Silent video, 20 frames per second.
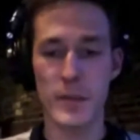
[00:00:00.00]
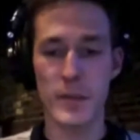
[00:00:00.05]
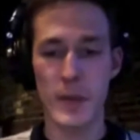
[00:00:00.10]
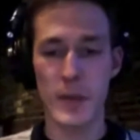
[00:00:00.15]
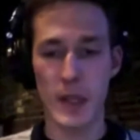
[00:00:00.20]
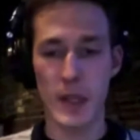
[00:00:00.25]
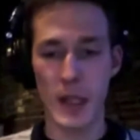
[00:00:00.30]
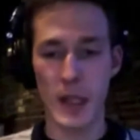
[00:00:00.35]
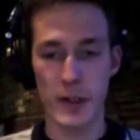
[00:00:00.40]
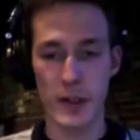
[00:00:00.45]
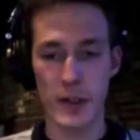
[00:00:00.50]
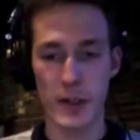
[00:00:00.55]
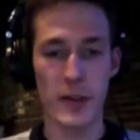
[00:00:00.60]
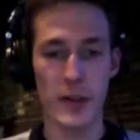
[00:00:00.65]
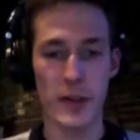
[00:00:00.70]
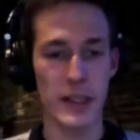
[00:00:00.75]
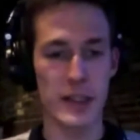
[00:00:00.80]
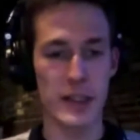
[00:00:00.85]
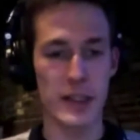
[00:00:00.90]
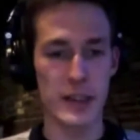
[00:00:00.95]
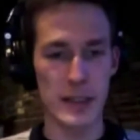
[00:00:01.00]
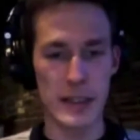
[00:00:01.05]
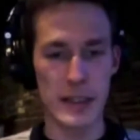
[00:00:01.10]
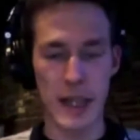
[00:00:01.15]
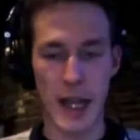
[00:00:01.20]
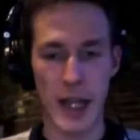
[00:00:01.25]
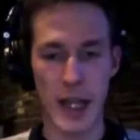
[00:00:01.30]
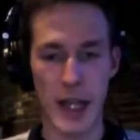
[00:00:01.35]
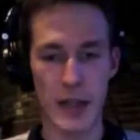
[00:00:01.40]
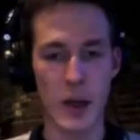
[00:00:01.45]
and literally
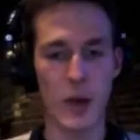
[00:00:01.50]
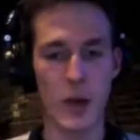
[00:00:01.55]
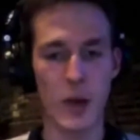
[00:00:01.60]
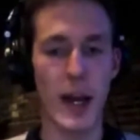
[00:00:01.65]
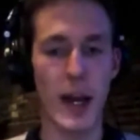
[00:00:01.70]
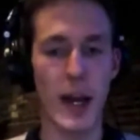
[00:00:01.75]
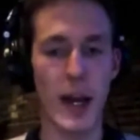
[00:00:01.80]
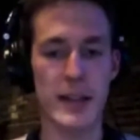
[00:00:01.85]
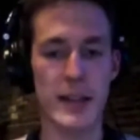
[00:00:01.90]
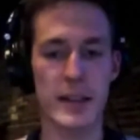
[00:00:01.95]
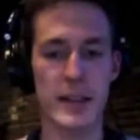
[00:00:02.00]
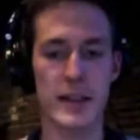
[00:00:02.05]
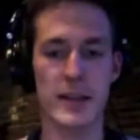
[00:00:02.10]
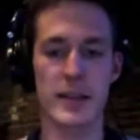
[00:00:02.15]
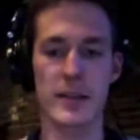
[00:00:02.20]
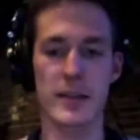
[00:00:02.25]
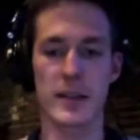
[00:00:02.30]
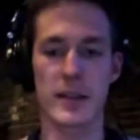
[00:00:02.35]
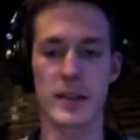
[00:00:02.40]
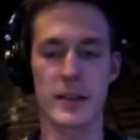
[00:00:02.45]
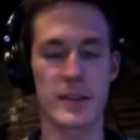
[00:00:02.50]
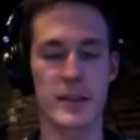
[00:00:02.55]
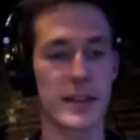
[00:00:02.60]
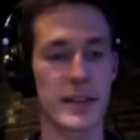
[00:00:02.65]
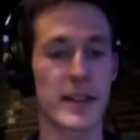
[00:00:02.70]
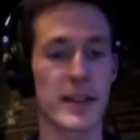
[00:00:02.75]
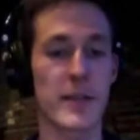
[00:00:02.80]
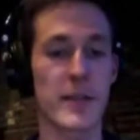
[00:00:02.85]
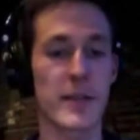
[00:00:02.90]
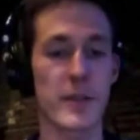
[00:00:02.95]
had no access to this
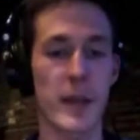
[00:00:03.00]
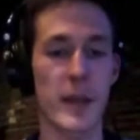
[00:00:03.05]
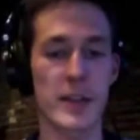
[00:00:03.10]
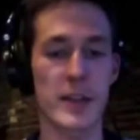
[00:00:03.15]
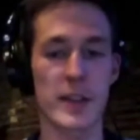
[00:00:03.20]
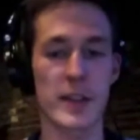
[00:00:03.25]
information.